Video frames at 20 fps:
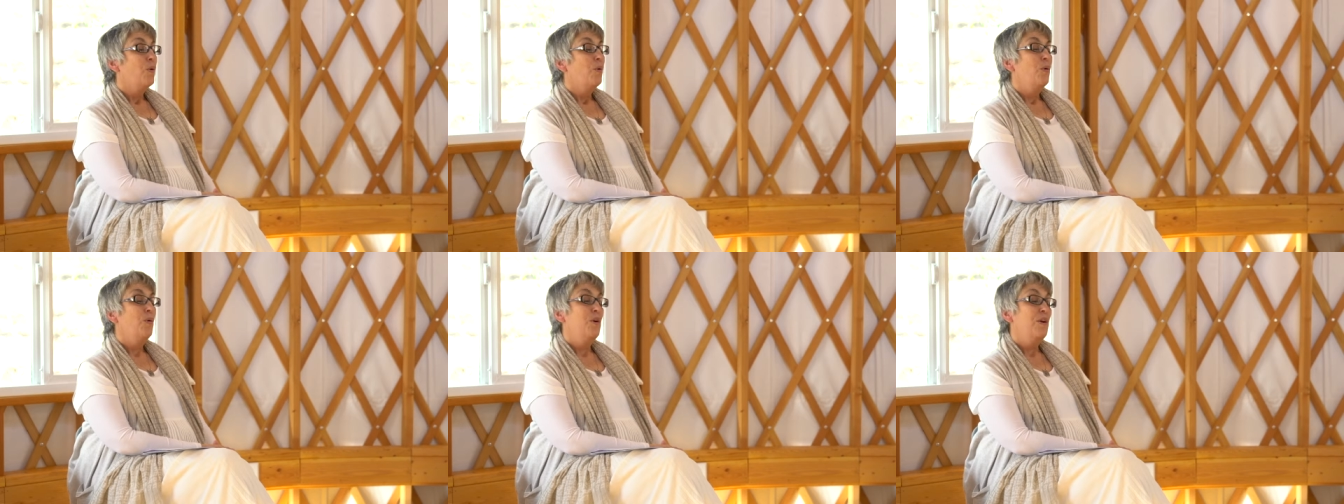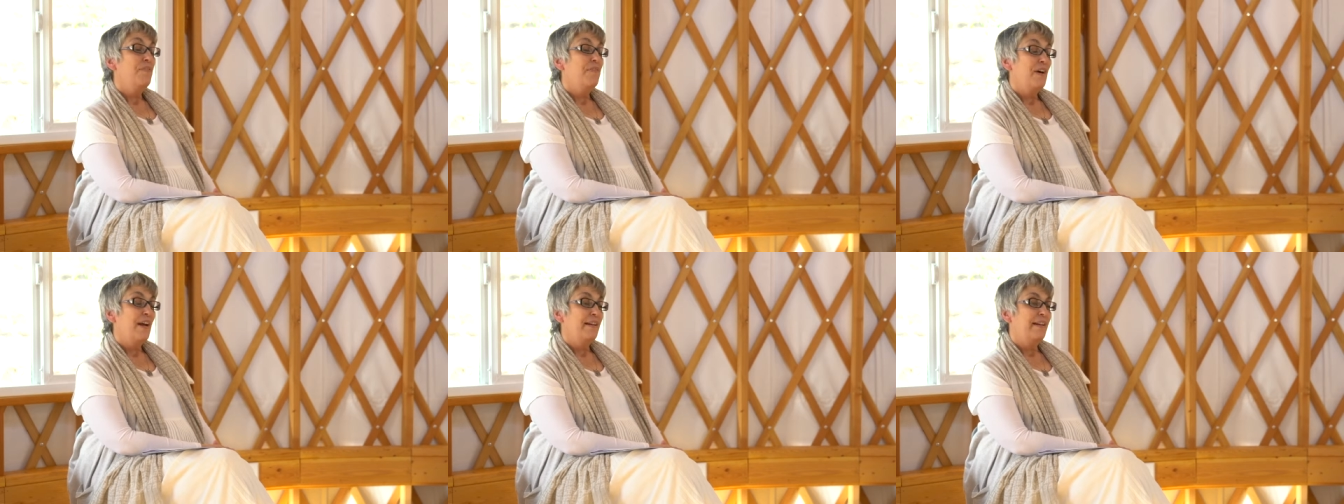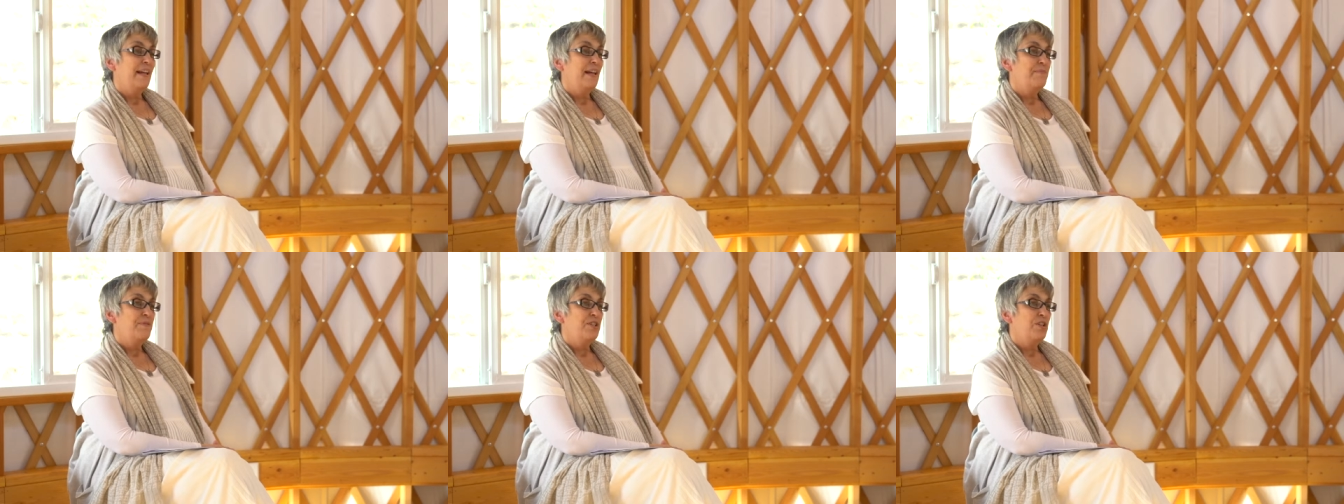Or if I
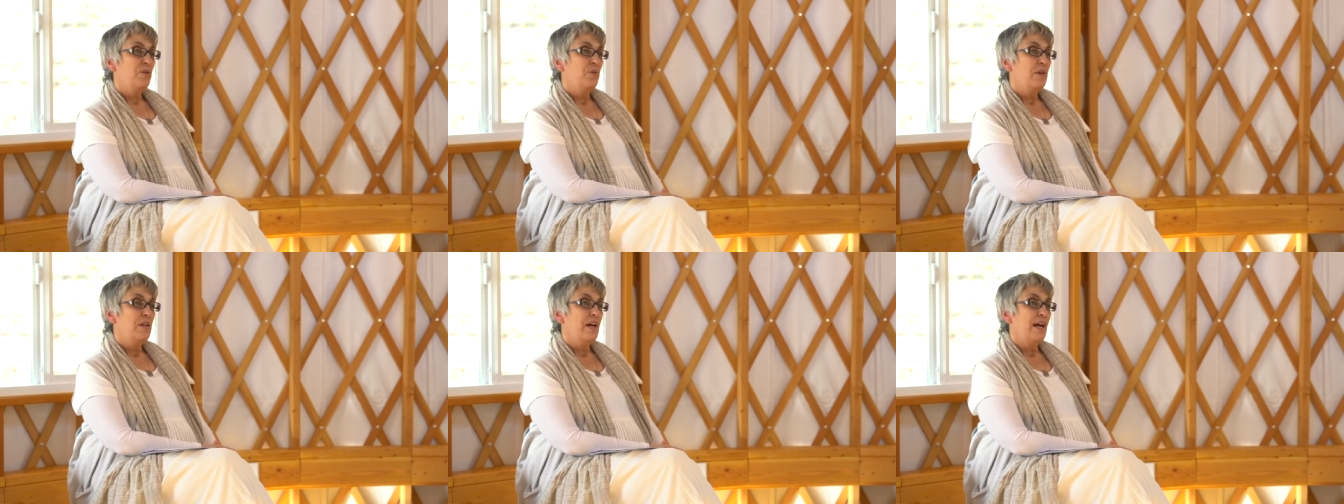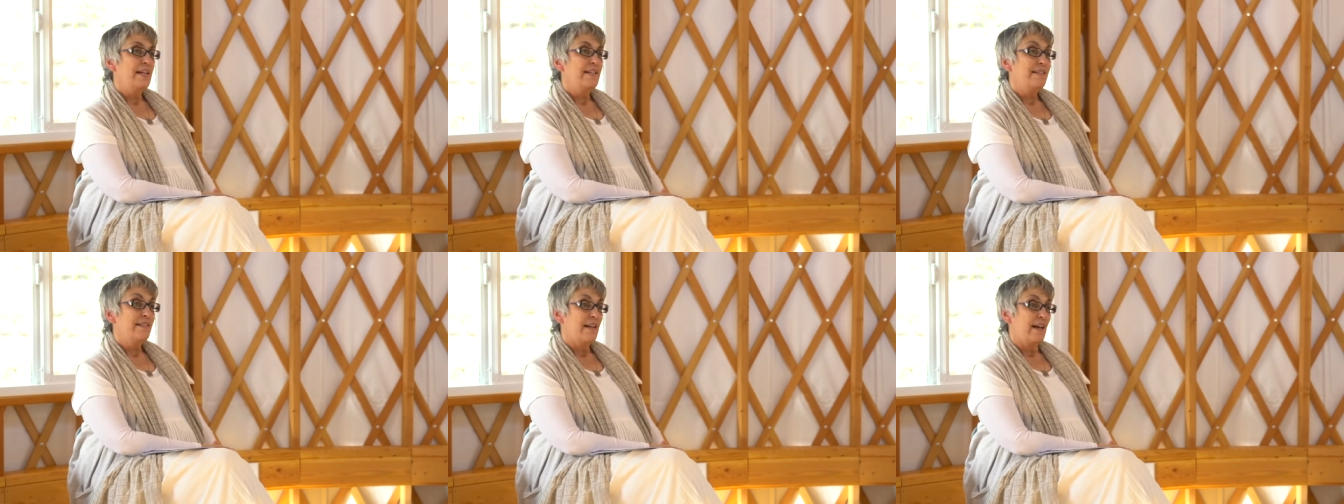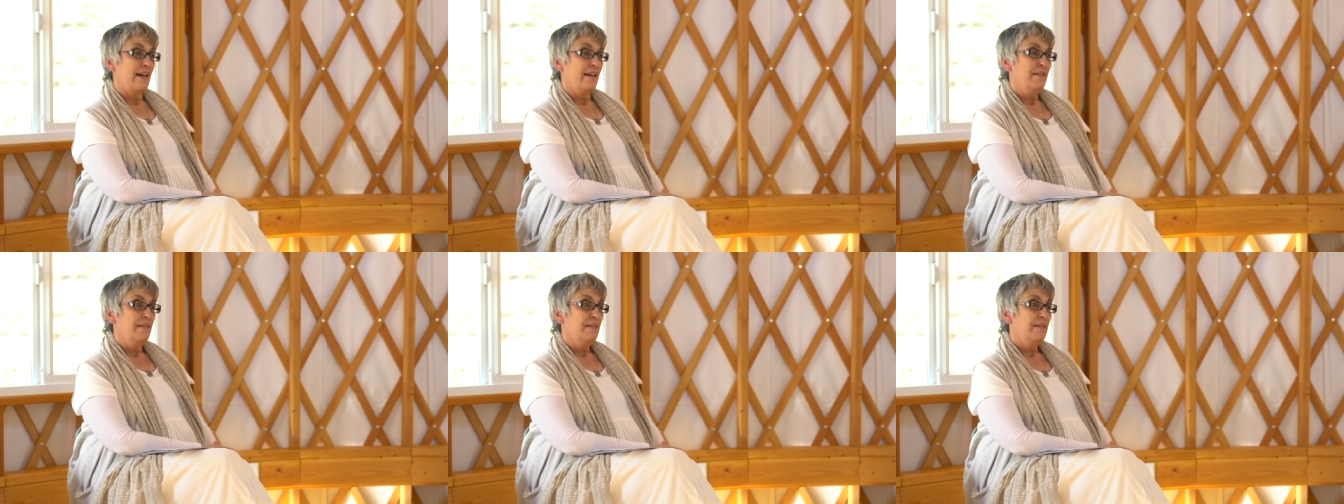came to you and I
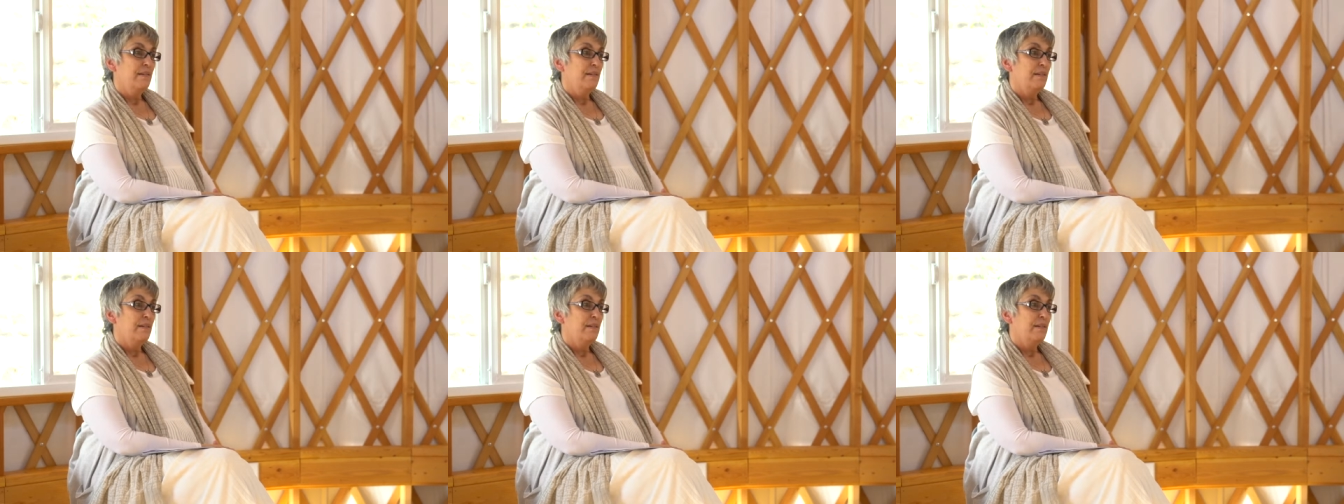said,